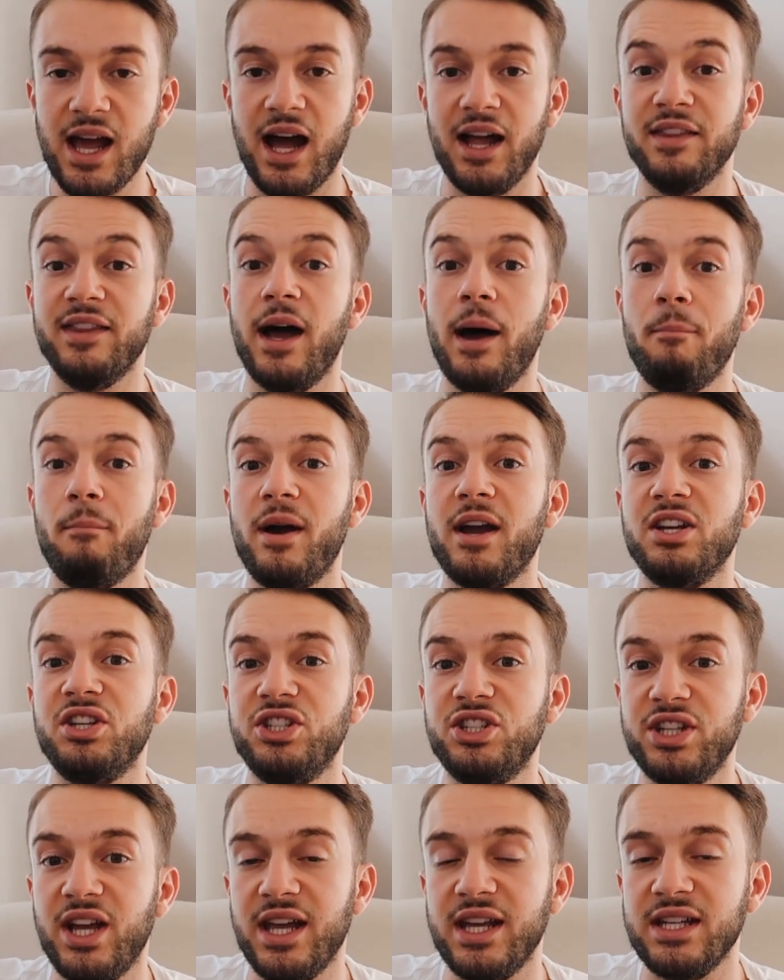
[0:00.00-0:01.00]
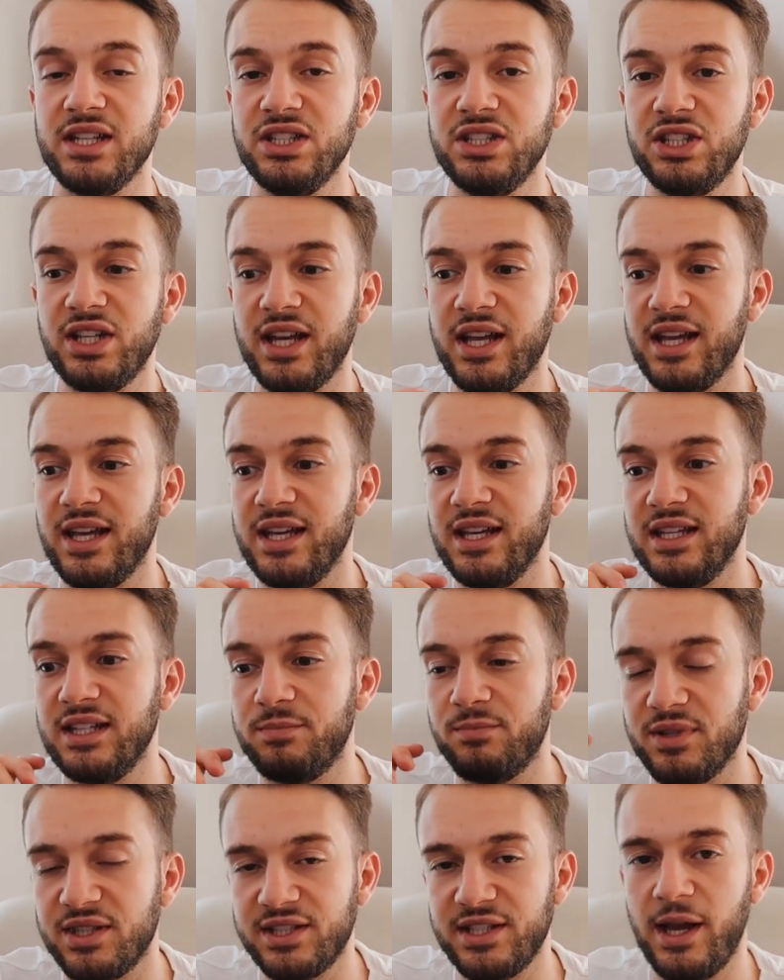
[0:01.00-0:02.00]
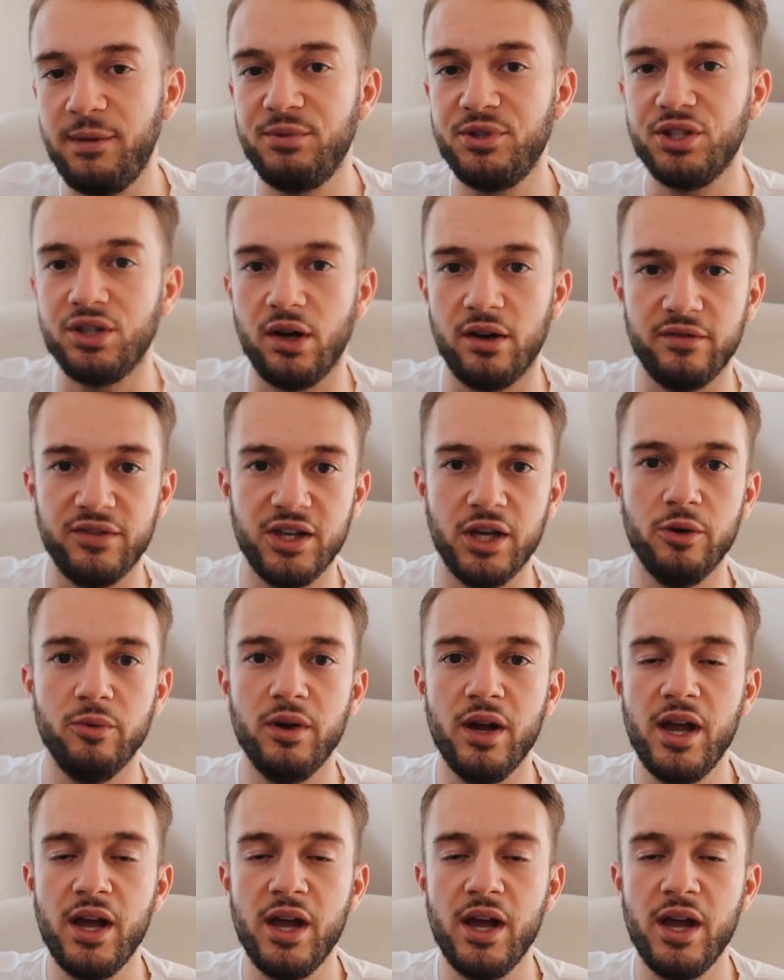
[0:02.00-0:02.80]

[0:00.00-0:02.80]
and that might change his perception of you.